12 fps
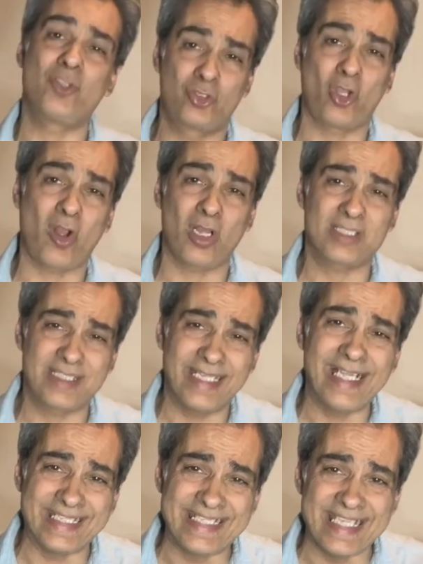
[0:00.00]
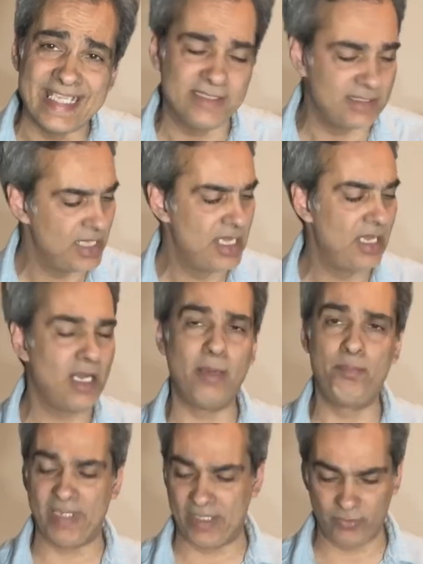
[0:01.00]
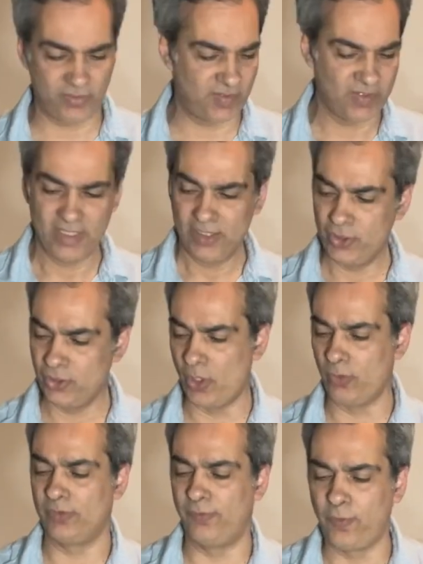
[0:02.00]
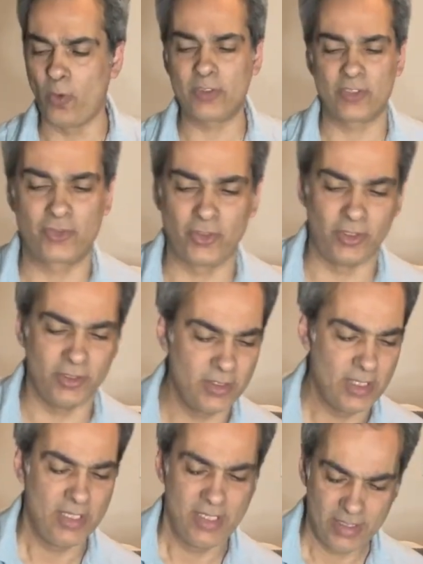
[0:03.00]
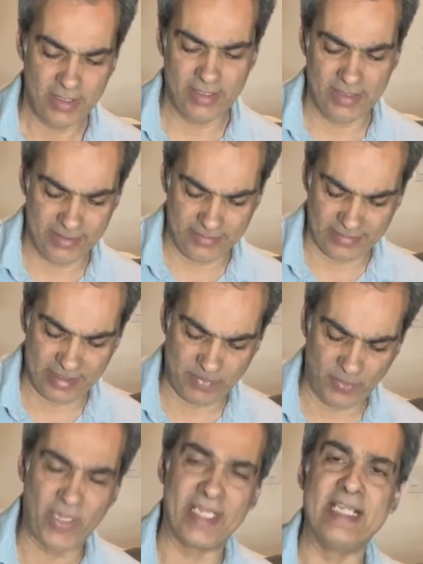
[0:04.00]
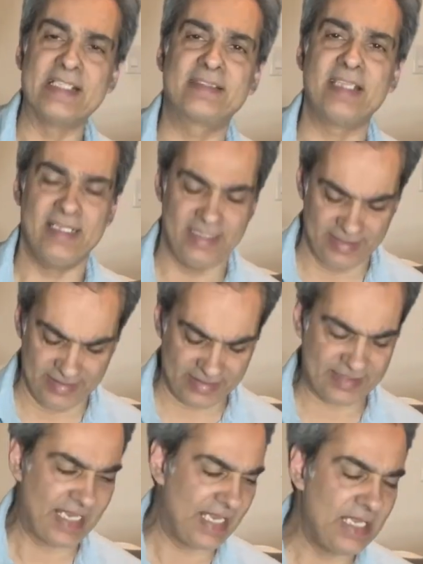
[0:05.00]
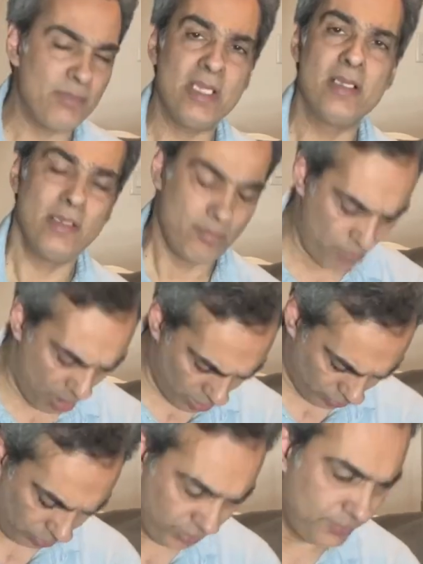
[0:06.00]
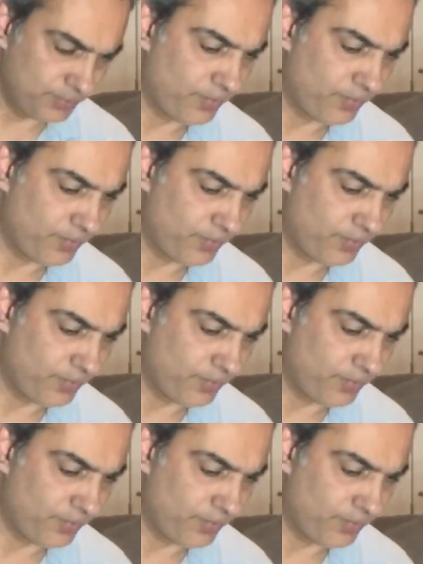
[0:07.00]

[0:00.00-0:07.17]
to talk again about, you know, the focuser uh, type of thing. It's the same model